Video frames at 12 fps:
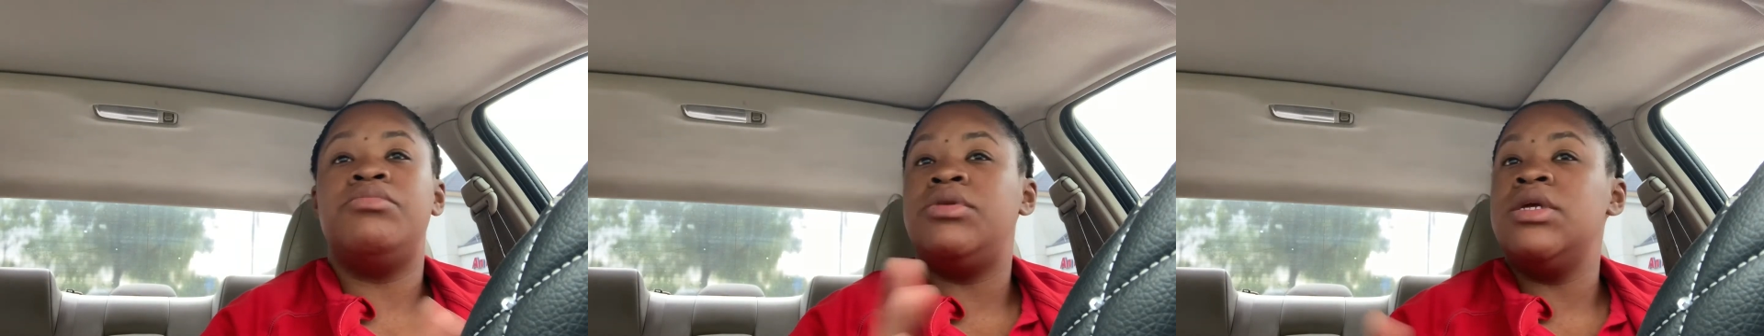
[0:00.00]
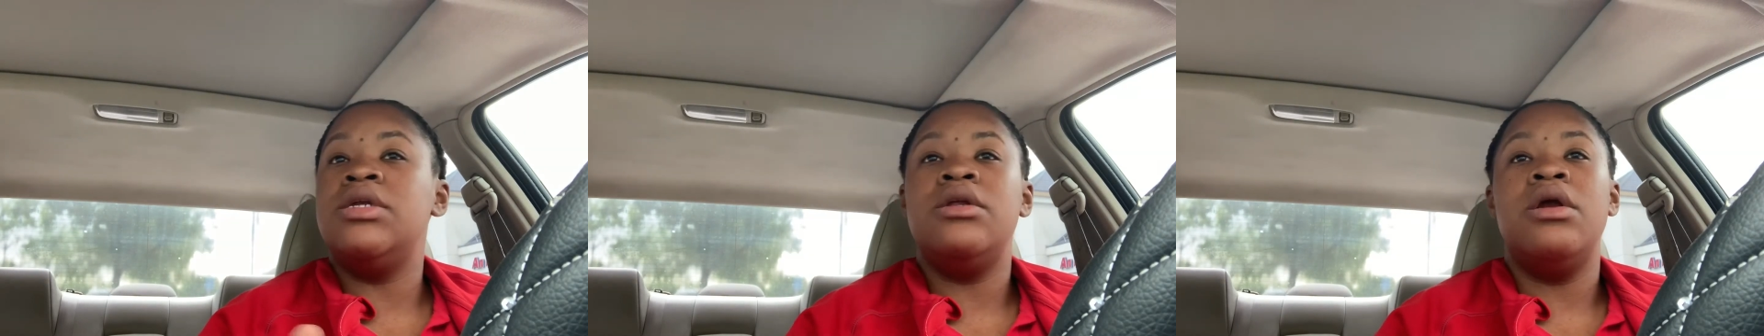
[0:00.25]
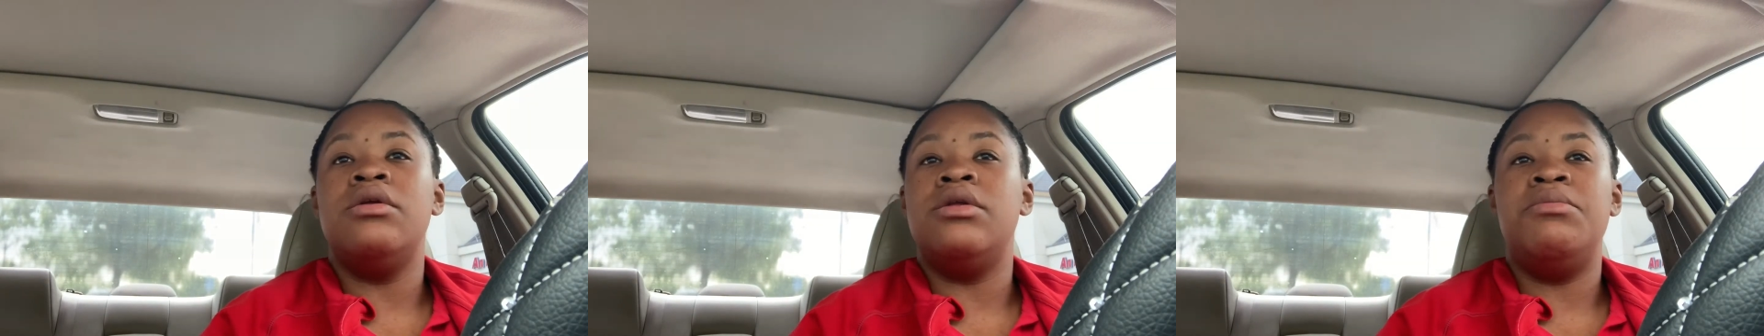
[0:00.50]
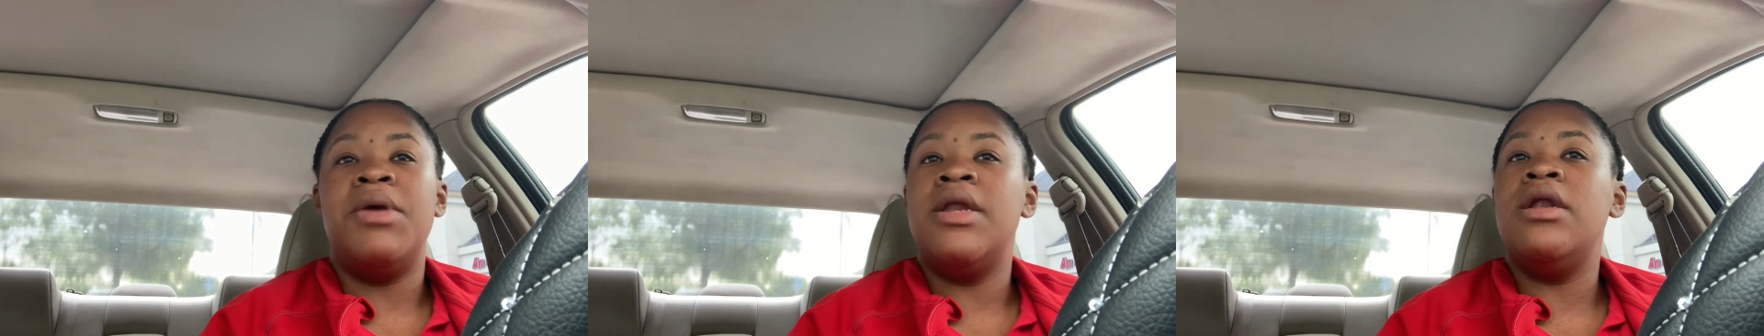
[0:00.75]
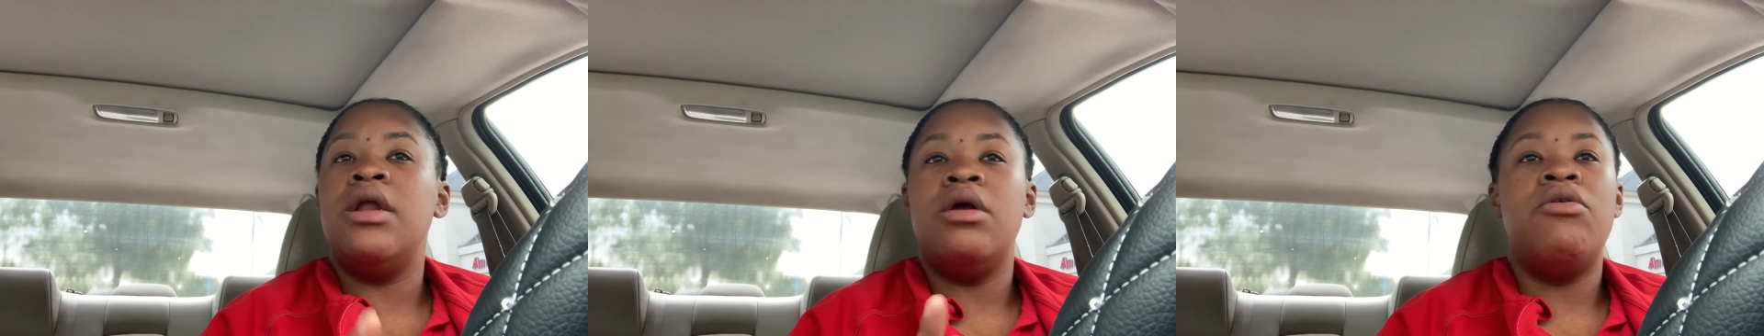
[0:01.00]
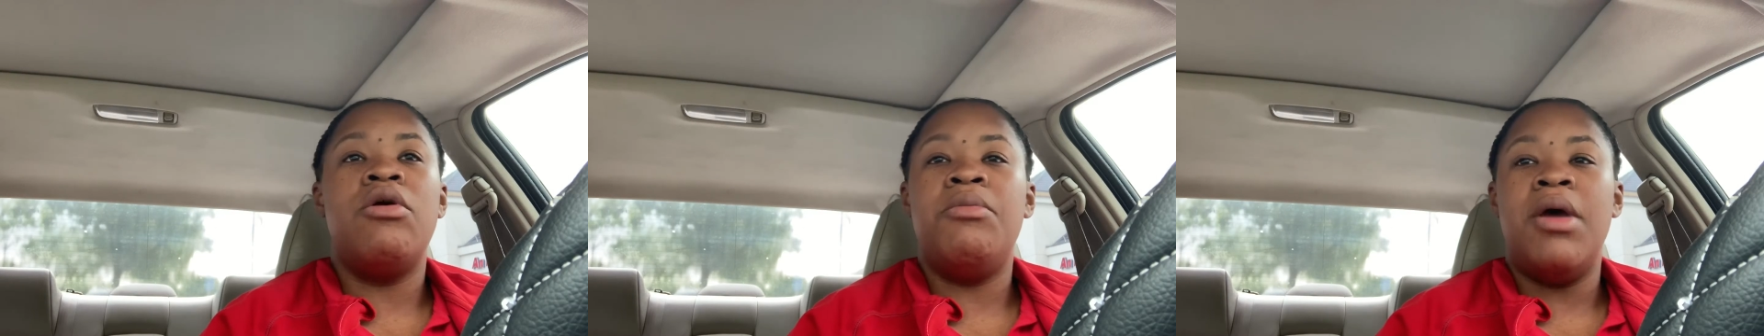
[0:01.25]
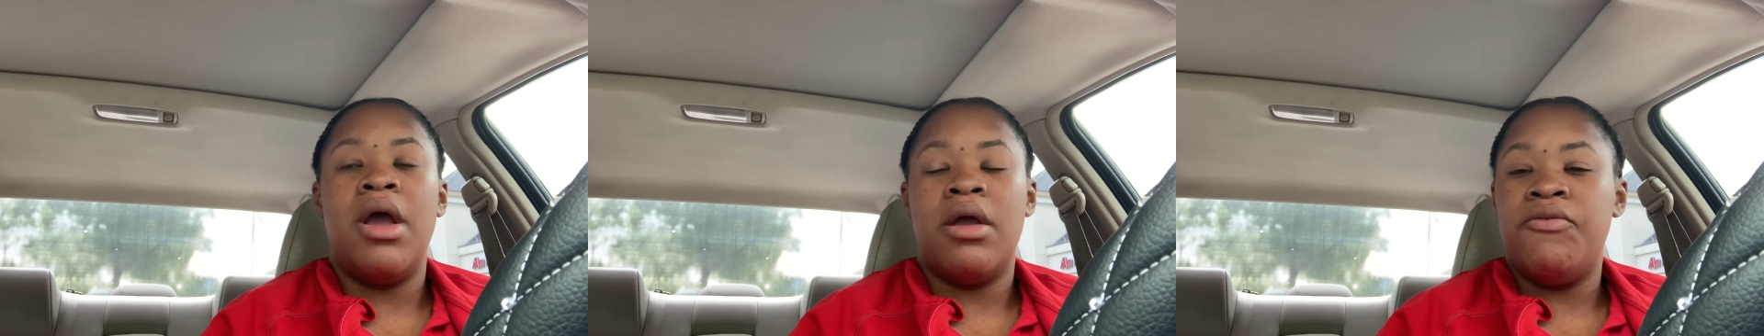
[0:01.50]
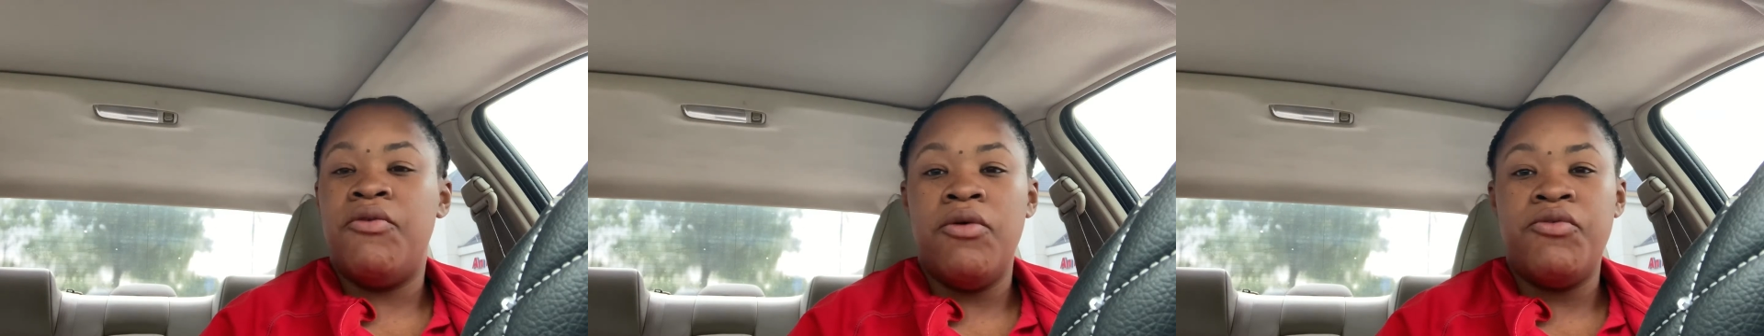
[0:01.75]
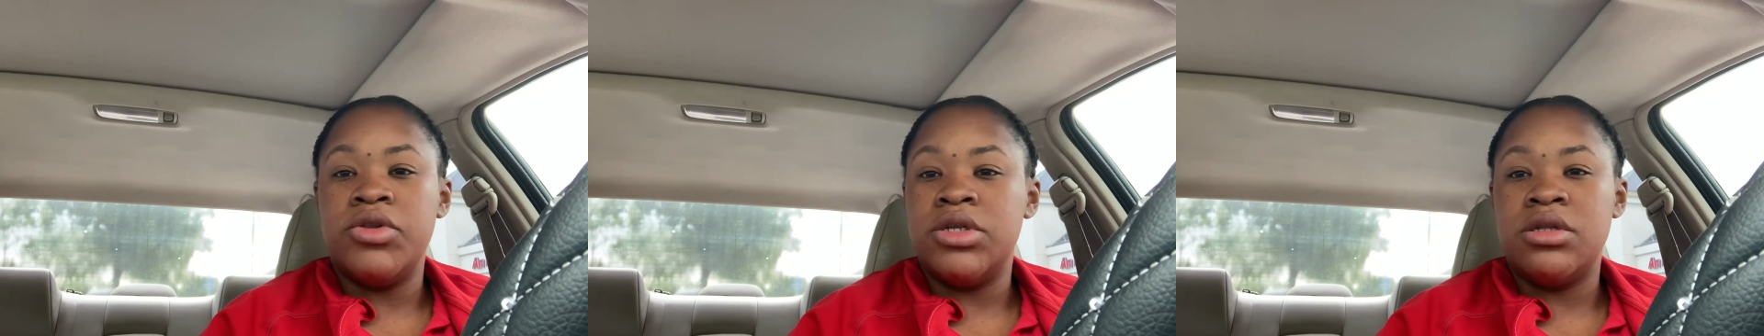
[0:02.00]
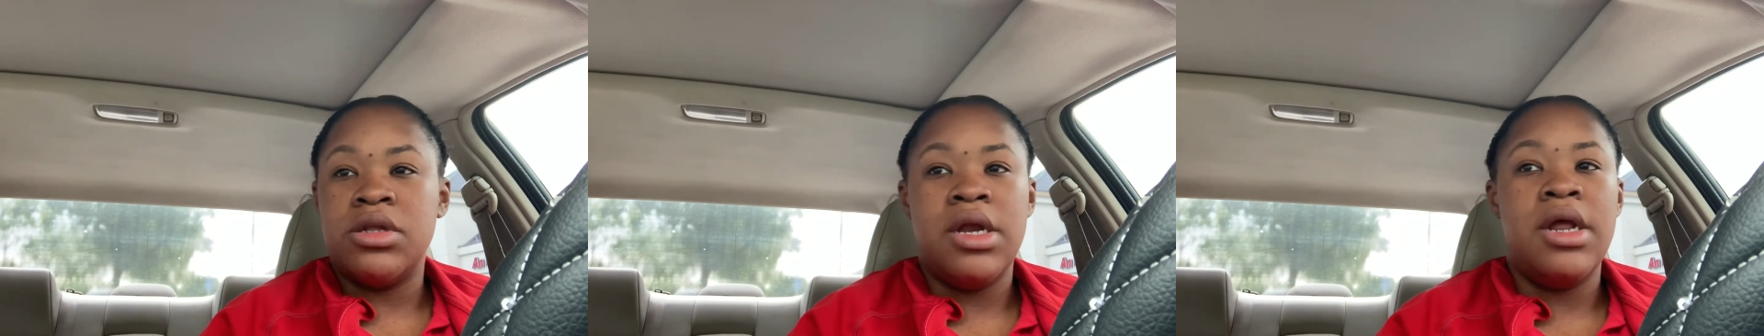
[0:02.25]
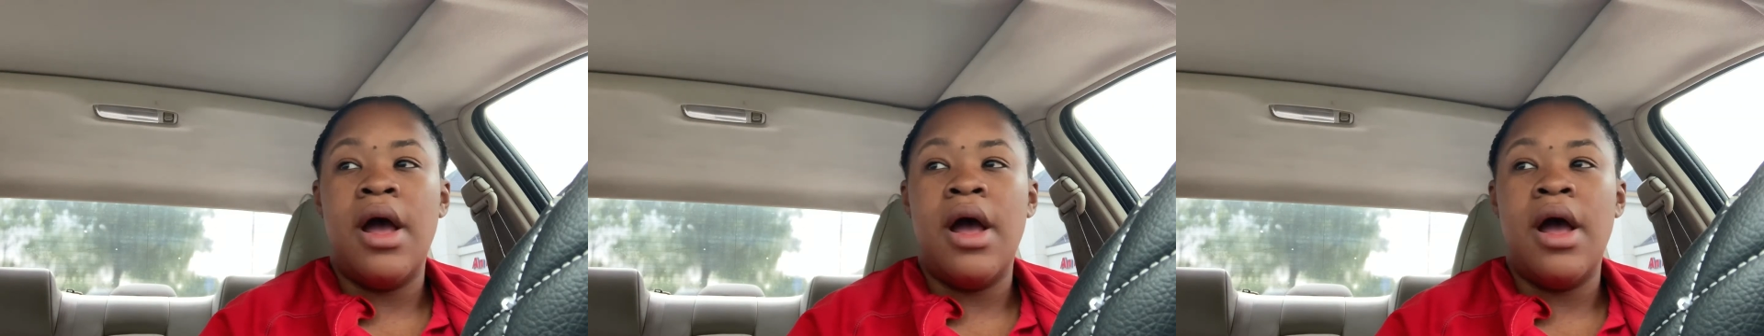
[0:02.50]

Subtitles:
sitting there debating and going back and forth with this lady.